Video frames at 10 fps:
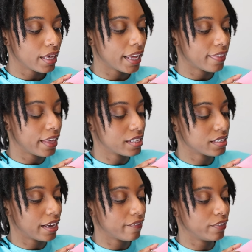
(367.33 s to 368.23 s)
and the
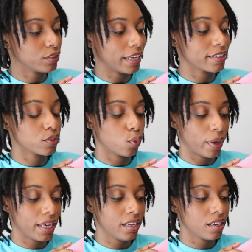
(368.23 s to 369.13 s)
inside feels like
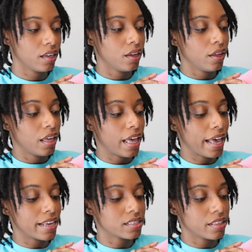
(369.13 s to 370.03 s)
suede.
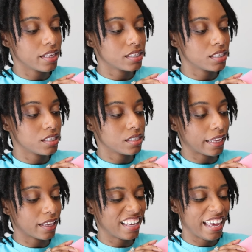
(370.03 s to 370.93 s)
As to this is
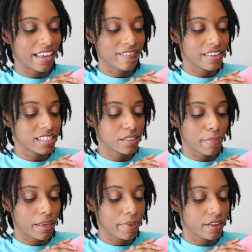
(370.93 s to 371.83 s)
like a canvas
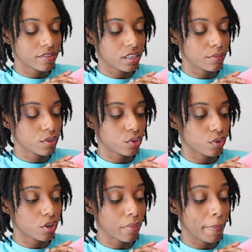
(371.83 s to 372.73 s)
maybe of some
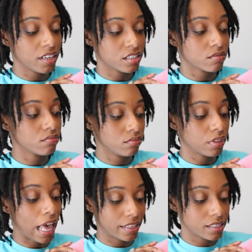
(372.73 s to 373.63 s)
sort, or maybe just
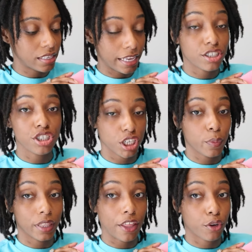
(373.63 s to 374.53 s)
as it says,
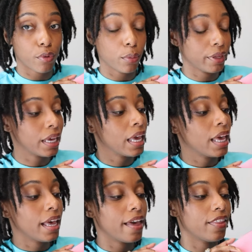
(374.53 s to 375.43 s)
genuine leather probably.
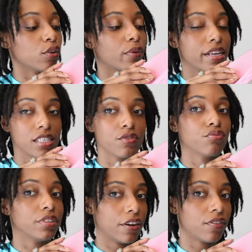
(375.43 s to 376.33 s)
And then the rest is
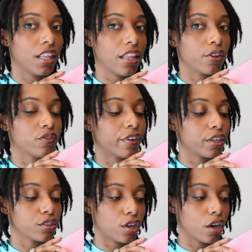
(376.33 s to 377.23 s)
definitely leather. It's
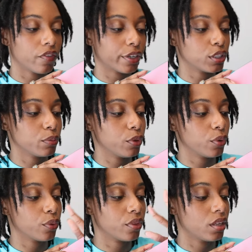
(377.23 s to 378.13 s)
very soft, very
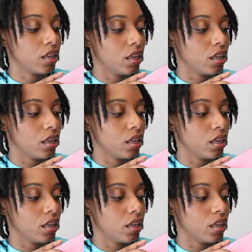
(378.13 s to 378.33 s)
smooth.